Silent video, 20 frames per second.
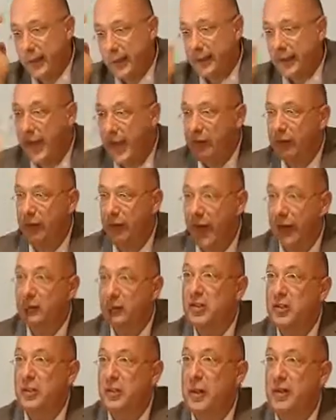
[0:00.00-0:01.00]
that
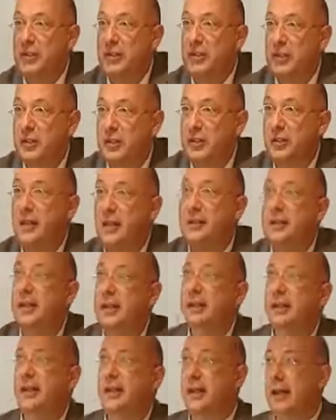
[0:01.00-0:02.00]
every specialist thinks
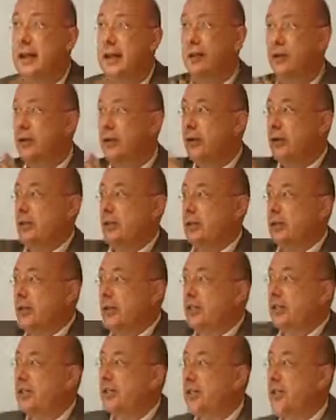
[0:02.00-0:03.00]
that his or her
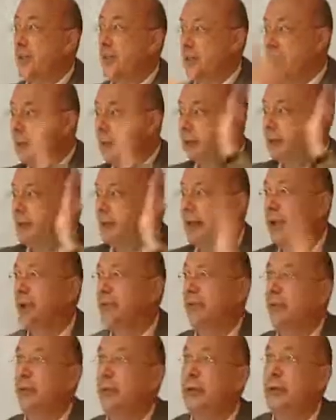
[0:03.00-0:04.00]
specialization will
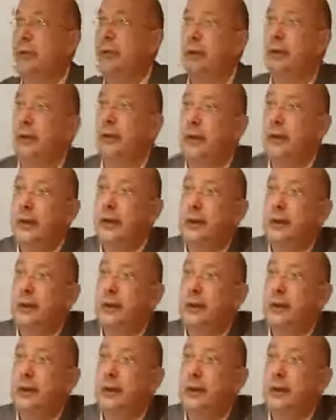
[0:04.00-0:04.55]
save the world.